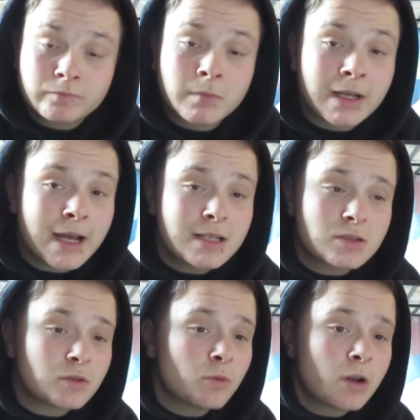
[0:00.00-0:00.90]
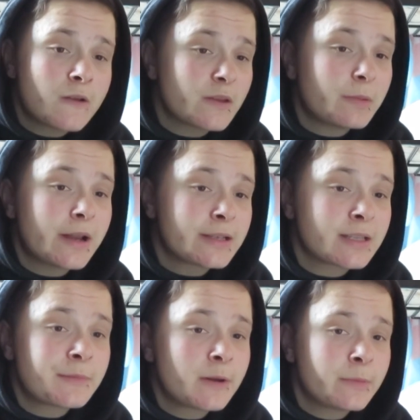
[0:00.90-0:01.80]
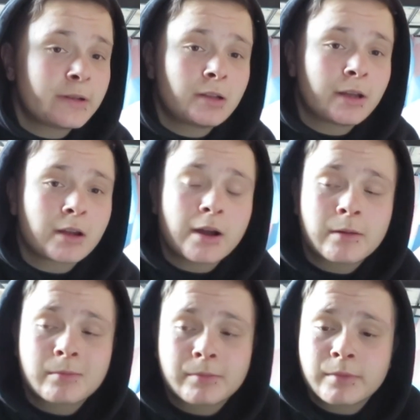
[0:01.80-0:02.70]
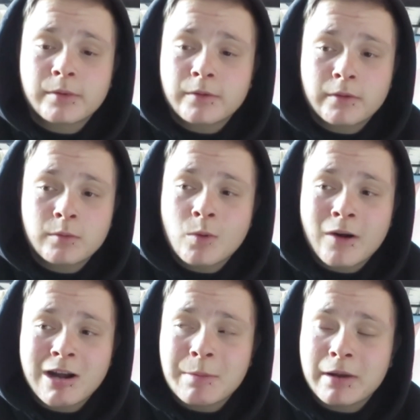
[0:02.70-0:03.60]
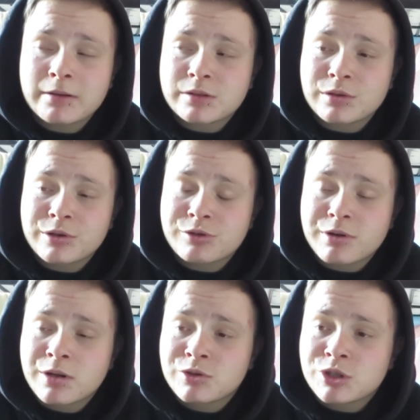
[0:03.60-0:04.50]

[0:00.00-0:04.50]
my head's all over the place at the moment. Like I'm worrying about surgery on